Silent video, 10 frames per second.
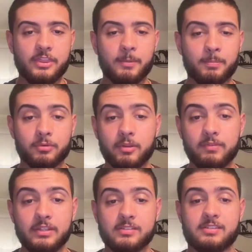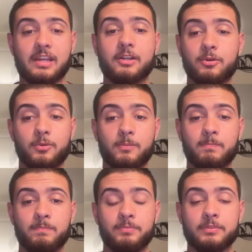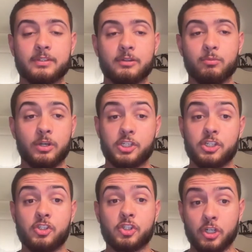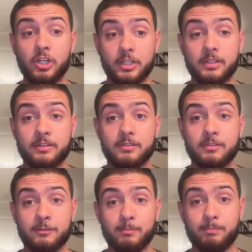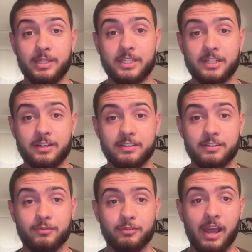the previous cycle, which is good because if you